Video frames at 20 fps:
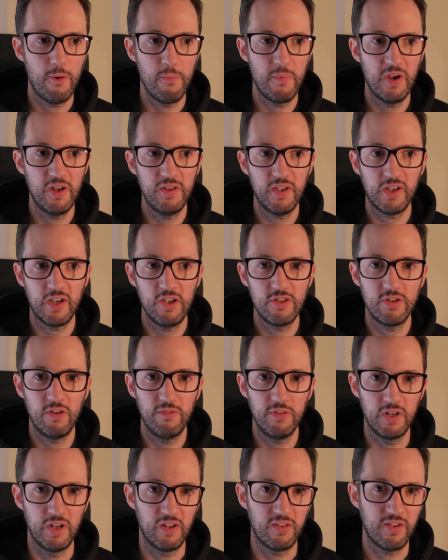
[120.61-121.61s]
In the case of
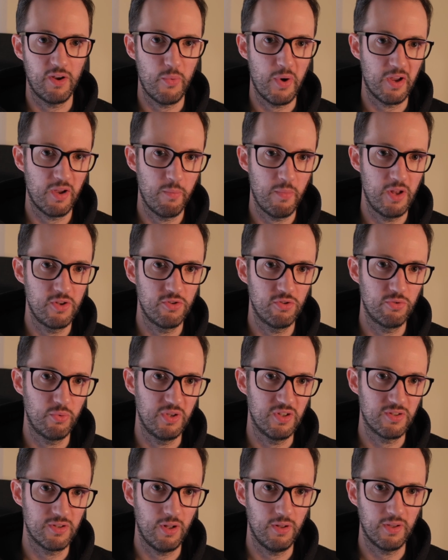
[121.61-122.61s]
Linux, I recommend you to
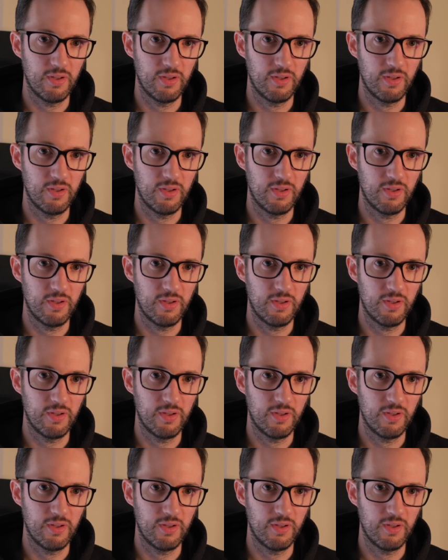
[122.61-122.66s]
install